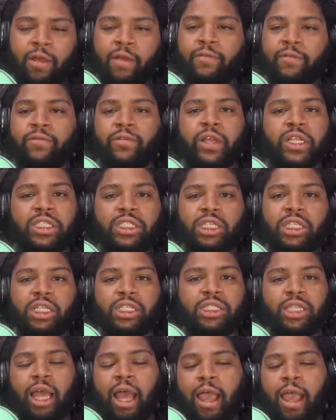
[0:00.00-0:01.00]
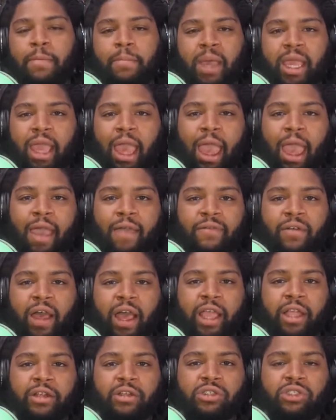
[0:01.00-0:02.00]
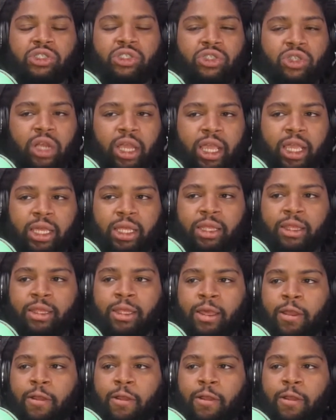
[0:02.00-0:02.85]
For instance, I might have higher strength,